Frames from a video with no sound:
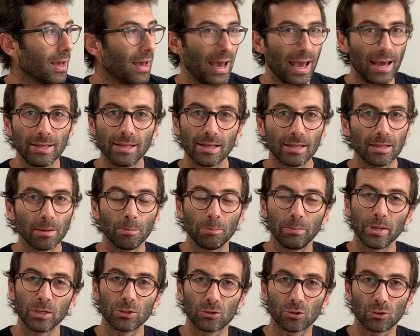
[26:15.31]
editing
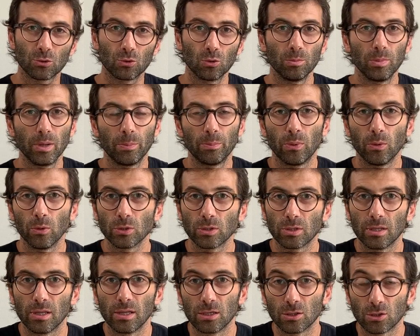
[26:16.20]
picture to be
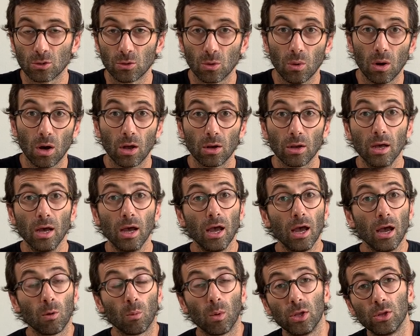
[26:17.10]
posted and so on,
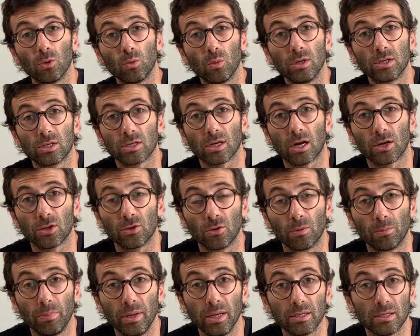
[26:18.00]
when you will start
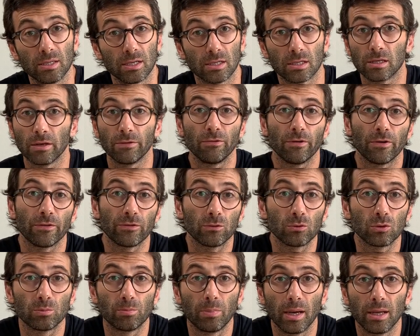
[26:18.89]
your business, if you have
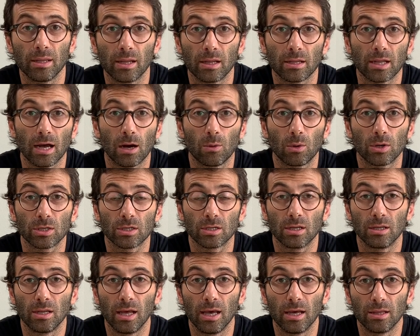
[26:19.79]
to spend eight hours a
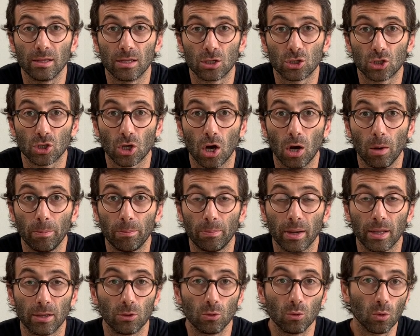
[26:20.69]
day in the shop
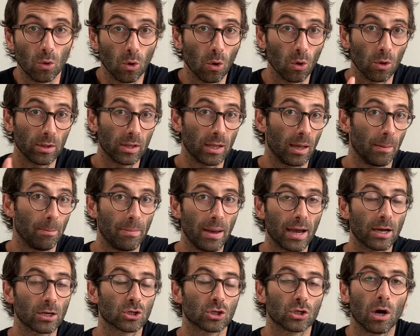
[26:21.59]
and do all the
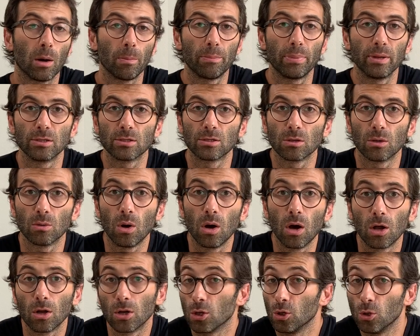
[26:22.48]
back shop and so
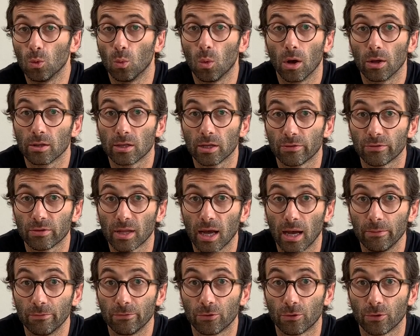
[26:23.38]
on, you won't have
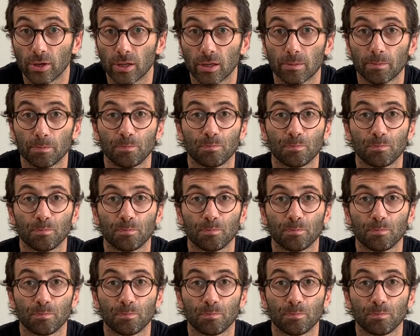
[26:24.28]
time for it.